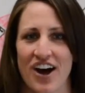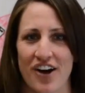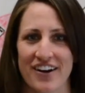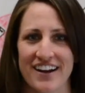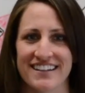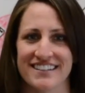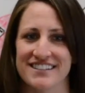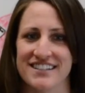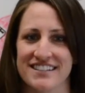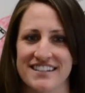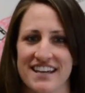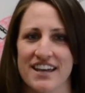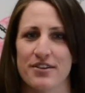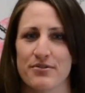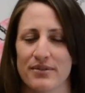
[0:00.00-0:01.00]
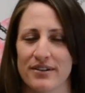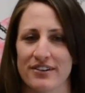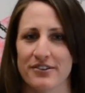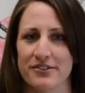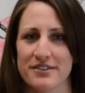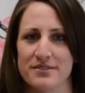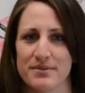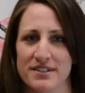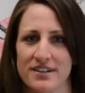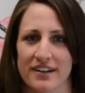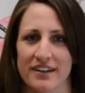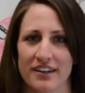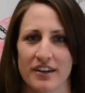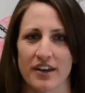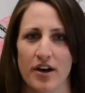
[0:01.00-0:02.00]
Alright, today we are going to be
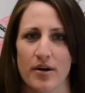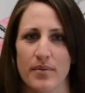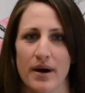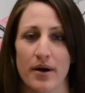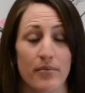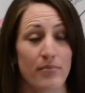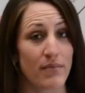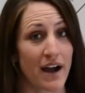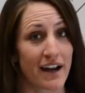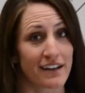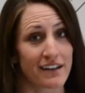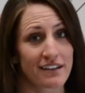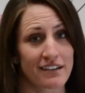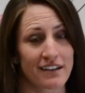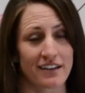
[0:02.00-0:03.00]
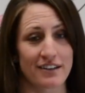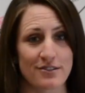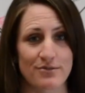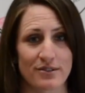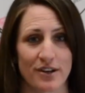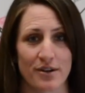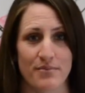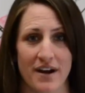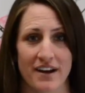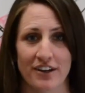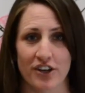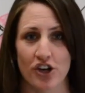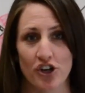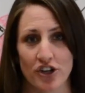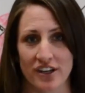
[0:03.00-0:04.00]
talking about mining and doing our mine a
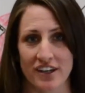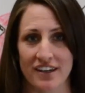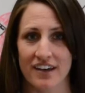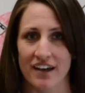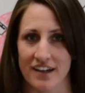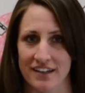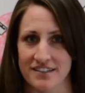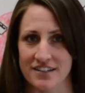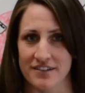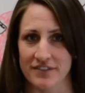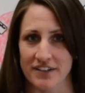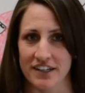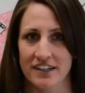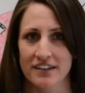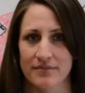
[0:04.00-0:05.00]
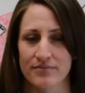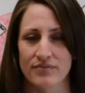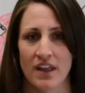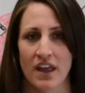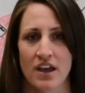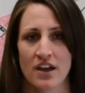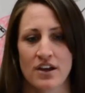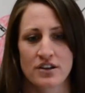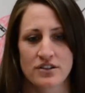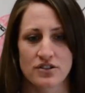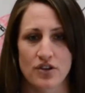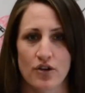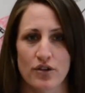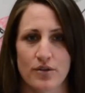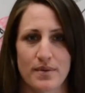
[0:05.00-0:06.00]
cookie activity.
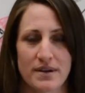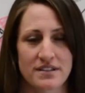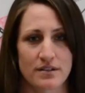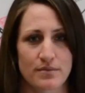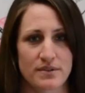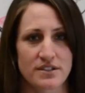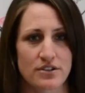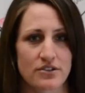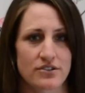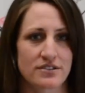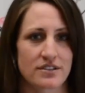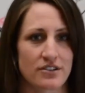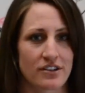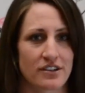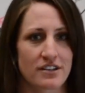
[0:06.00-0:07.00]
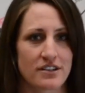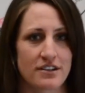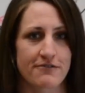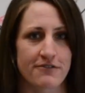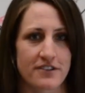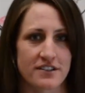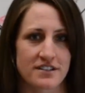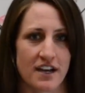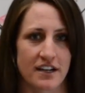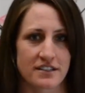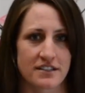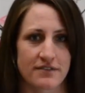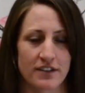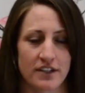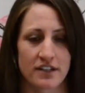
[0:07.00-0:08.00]
So the basic materials that you're going to need for this
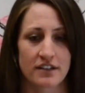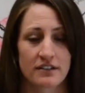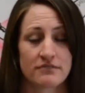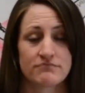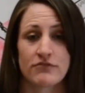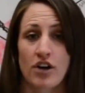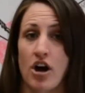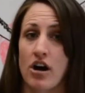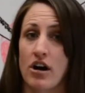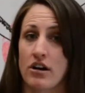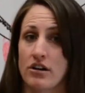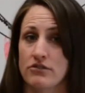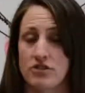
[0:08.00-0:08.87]
activity are